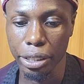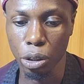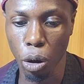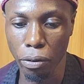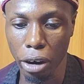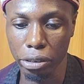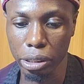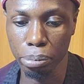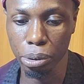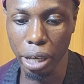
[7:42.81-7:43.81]
the cover of
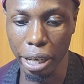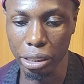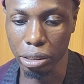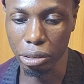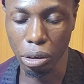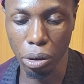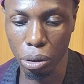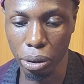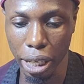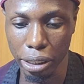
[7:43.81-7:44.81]
the book and
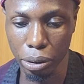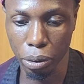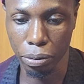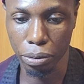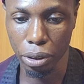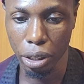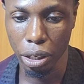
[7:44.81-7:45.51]
all other stuff.